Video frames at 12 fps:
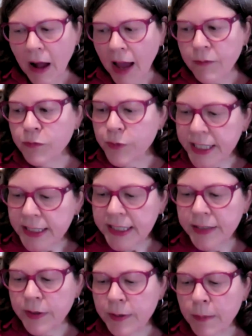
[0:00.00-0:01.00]
I
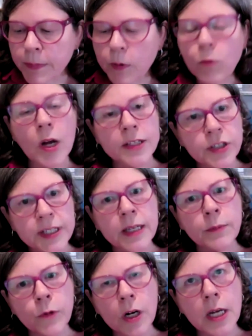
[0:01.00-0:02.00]
really remember watching
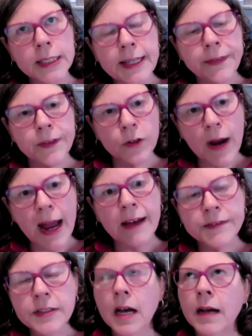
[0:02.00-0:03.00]
him work on
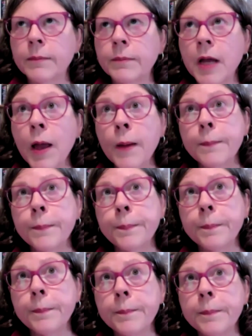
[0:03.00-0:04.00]
lithographs. Um,
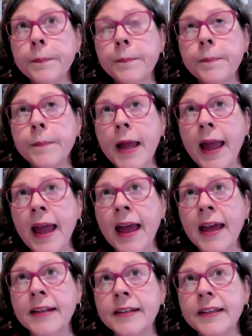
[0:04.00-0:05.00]

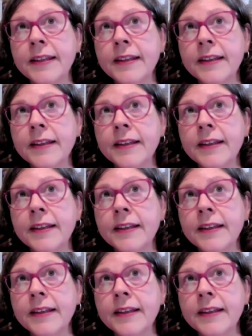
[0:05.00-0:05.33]
and